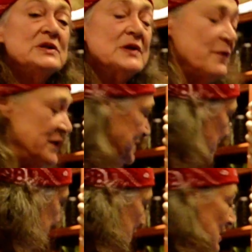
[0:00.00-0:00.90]

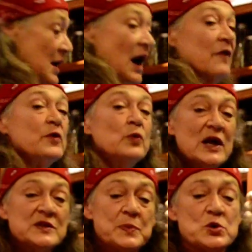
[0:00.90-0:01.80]
surfaces of the
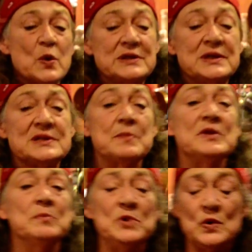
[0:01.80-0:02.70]
respiratory system, and
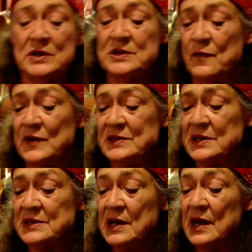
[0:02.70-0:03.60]
the mucous surfaces